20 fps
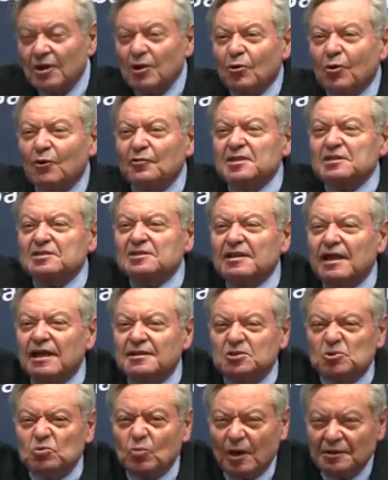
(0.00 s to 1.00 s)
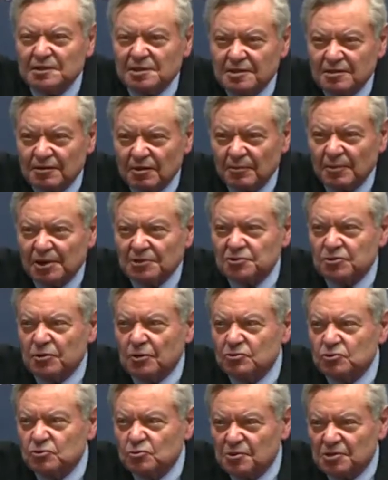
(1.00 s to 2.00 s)
or this last 1 kilometer,
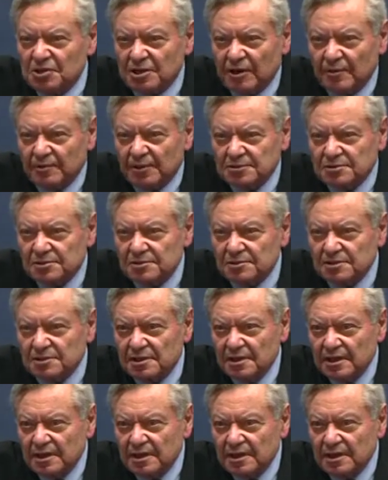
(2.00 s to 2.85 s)
or 2 kilometers.